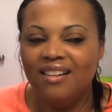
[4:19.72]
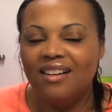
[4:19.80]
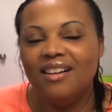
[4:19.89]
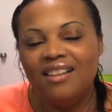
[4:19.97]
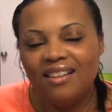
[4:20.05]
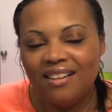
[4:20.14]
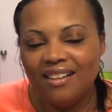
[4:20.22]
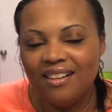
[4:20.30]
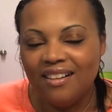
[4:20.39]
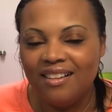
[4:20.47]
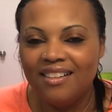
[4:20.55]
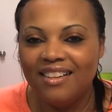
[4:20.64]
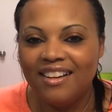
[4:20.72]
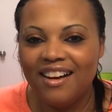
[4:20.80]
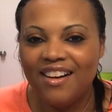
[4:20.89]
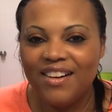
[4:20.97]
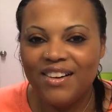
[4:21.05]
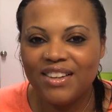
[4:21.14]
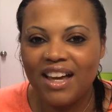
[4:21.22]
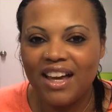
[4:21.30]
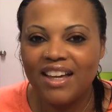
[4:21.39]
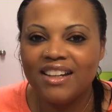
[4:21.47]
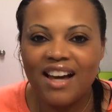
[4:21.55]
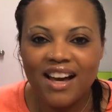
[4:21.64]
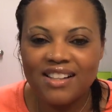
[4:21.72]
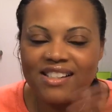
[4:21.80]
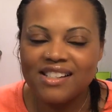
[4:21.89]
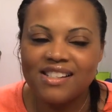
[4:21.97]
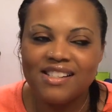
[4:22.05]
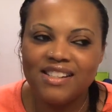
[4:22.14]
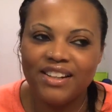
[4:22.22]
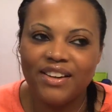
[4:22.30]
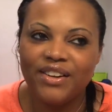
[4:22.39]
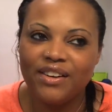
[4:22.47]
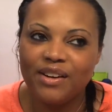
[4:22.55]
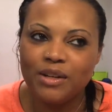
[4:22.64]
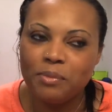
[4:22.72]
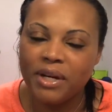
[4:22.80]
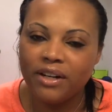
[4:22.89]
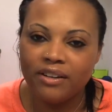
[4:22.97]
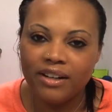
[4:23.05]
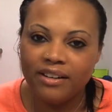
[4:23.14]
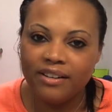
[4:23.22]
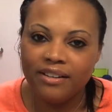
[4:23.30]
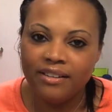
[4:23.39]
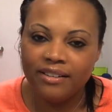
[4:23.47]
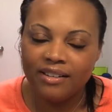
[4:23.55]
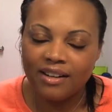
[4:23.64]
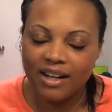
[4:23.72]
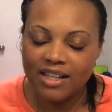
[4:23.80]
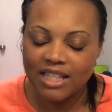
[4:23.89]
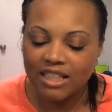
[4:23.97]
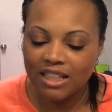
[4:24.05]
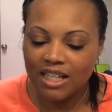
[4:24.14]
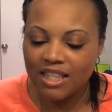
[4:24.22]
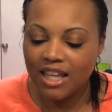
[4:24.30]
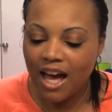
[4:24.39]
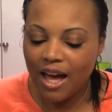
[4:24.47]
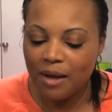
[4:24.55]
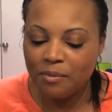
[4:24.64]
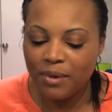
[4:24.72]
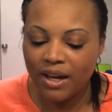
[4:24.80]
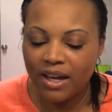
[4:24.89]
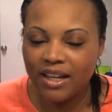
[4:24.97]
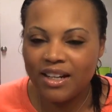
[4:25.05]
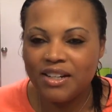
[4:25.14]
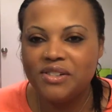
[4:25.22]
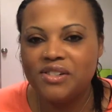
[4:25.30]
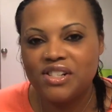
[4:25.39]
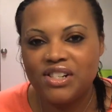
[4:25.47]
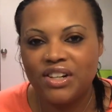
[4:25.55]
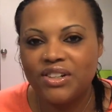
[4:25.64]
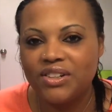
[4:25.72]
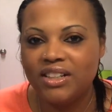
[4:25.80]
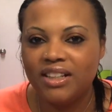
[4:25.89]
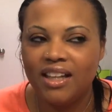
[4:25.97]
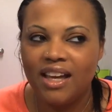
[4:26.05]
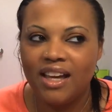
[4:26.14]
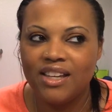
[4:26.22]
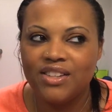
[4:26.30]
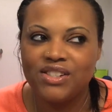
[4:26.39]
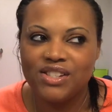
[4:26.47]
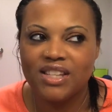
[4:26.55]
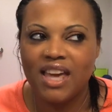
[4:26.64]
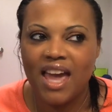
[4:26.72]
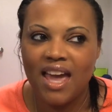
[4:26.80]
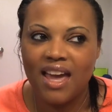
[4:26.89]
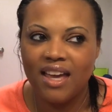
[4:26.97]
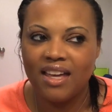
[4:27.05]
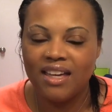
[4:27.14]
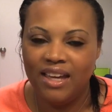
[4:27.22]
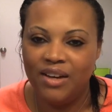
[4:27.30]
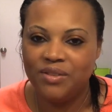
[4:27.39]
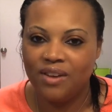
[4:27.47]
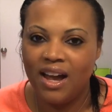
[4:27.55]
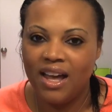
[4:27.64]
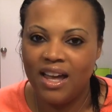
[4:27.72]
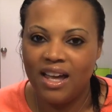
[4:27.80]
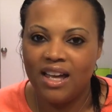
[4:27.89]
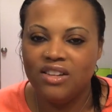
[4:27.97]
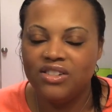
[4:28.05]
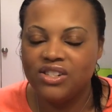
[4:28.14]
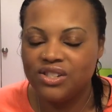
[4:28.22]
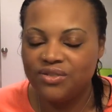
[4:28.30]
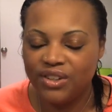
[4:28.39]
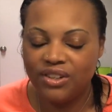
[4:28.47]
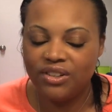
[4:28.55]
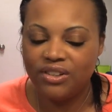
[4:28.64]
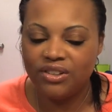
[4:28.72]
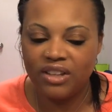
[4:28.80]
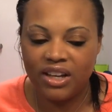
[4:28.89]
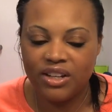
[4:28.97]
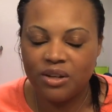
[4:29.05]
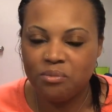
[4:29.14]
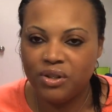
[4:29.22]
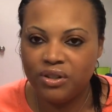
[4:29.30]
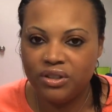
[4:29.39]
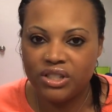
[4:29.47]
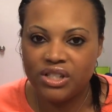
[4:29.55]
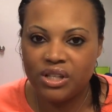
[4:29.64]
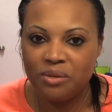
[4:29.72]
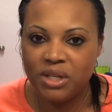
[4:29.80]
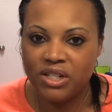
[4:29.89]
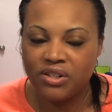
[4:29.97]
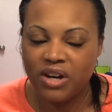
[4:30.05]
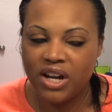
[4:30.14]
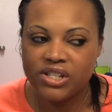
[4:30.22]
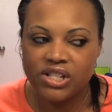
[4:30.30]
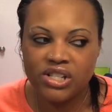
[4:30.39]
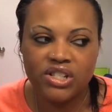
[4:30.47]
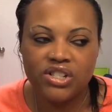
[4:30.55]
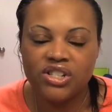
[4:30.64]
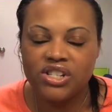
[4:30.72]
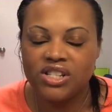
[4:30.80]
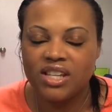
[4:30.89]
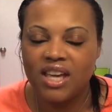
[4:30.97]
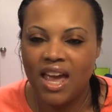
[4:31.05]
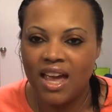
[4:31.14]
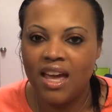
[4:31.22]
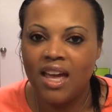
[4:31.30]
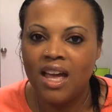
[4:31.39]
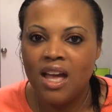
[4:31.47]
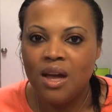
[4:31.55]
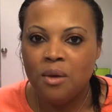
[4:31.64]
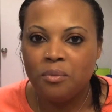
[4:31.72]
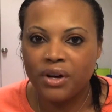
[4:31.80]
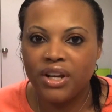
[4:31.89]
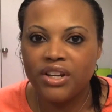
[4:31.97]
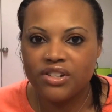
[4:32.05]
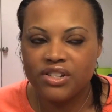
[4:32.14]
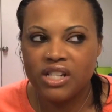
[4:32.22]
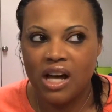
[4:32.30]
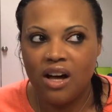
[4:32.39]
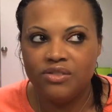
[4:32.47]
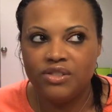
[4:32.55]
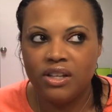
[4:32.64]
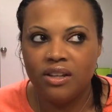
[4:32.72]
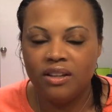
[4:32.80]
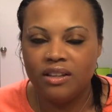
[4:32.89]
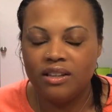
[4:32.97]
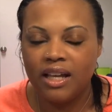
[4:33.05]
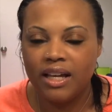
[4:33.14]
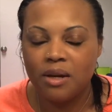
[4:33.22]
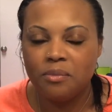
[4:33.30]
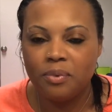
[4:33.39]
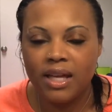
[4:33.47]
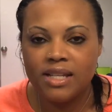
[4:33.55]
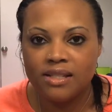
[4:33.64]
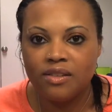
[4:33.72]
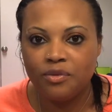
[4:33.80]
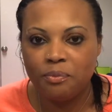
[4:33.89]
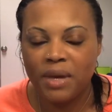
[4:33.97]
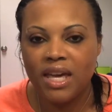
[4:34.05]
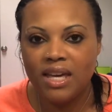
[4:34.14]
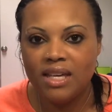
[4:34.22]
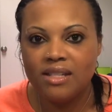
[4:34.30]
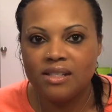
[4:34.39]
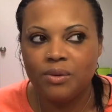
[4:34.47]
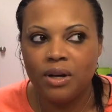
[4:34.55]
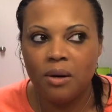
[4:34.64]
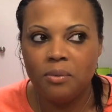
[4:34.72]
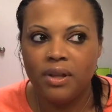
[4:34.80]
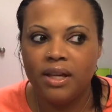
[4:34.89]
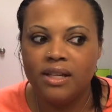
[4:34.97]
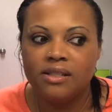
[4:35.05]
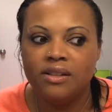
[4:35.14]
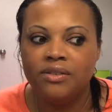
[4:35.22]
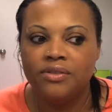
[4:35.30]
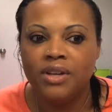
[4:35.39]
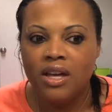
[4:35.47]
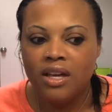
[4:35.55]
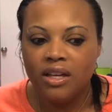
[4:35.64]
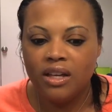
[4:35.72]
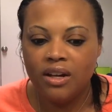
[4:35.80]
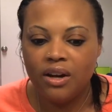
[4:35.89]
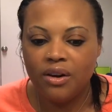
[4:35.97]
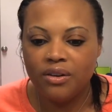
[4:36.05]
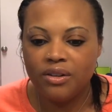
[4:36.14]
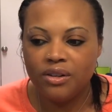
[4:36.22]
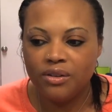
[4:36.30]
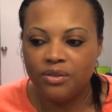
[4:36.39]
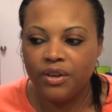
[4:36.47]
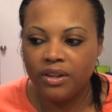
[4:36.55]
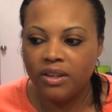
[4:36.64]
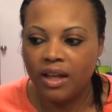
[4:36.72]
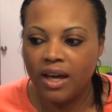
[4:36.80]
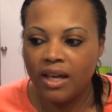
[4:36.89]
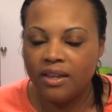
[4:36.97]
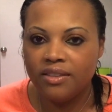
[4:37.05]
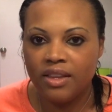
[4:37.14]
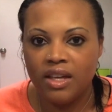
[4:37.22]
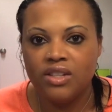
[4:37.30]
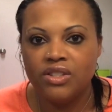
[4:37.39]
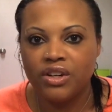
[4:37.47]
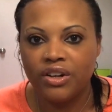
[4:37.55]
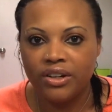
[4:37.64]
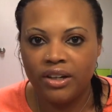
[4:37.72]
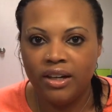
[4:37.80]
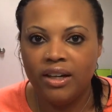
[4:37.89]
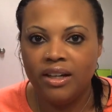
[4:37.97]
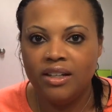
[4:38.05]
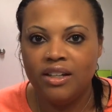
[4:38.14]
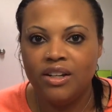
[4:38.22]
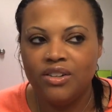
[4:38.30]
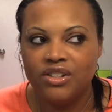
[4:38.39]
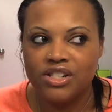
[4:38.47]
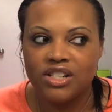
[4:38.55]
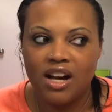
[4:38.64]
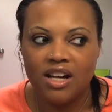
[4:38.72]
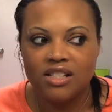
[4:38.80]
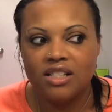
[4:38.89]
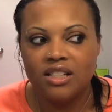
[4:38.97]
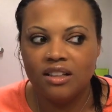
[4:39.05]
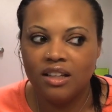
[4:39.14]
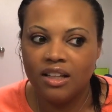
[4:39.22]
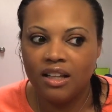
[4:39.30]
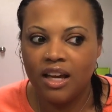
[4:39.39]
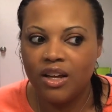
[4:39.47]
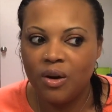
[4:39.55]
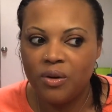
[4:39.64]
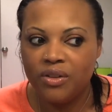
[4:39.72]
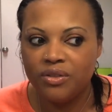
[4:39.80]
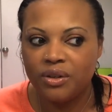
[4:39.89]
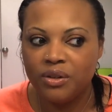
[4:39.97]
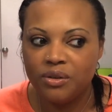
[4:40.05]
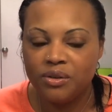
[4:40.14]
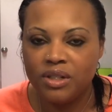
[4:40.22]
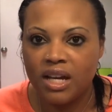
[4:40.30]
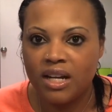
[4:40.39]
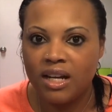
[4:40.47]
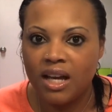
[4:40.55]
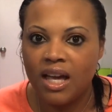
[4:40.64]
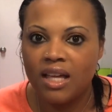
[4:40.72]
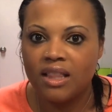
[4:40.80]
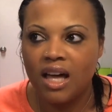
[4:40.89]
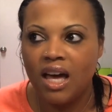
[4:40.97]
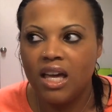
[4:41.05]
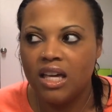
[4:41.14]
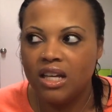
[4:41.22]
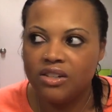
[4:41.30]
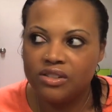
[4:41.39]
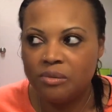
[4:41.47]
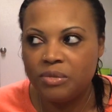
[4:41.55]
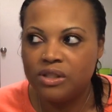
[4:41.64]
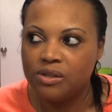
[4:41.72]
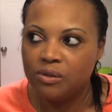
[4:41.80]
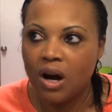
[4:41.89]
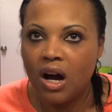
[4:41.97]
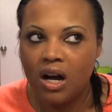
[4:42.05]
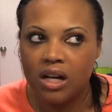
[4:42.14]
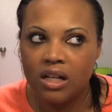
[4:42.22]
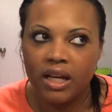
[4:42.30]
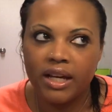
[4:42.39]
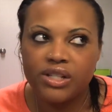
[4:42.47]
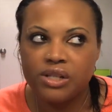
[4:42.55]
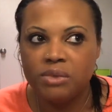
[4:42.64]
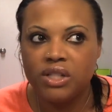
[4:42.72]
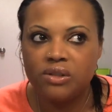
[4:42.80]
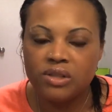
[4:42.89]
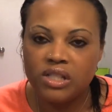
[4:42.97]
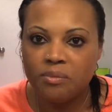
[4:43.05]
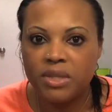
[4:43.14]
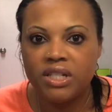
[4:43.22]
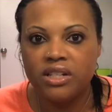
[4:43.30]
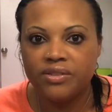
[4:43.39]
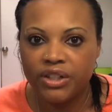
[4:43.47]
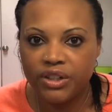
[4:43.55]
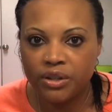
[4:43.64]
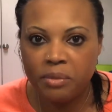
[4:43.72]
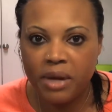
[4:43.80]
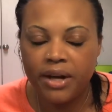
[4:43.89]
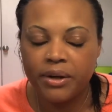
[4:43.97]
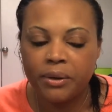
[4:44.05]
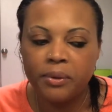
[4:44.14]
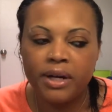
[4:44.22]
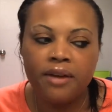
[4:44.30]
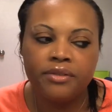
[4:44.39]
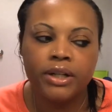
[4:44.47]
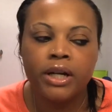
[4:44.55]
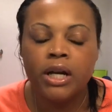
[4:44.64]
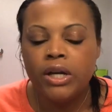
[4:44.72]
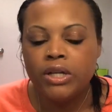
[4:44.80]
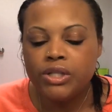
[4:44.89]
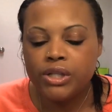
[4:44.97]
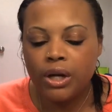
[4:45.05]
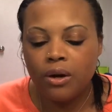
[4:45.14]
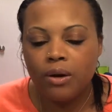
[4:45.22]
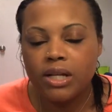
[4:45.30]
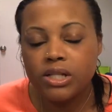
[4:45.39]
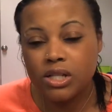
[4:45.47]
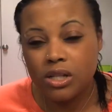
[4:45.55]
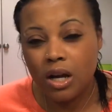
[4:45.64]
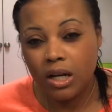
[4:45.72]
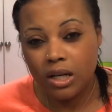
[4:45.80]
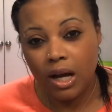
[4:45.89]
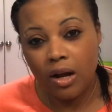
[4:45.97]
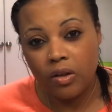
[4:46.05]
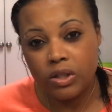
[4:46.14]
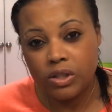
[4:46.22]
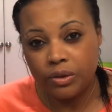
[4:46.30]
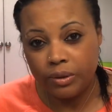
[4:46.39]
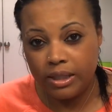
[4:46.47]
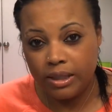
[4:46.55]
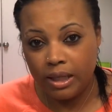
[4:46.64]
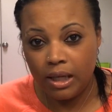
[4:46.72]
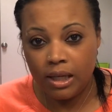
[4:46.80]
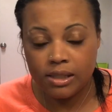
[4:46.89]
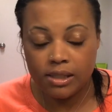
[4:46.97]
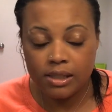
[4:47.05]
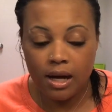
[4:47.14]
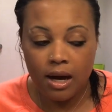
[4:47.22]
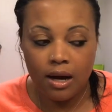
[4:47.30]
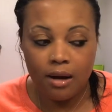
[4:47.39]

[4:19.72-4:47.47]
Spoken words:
not just, you're on your period, or anything like that, but, just generally, you just can't get right, and you just feel like you're pulled in so many directions, and you just can't bring yourself to a place of peace, where a place of you feeling like things are good. You're just constantly going through day to day, something's wrong, I should be doing something different or better or whatever. So I just jotted down these 3 things.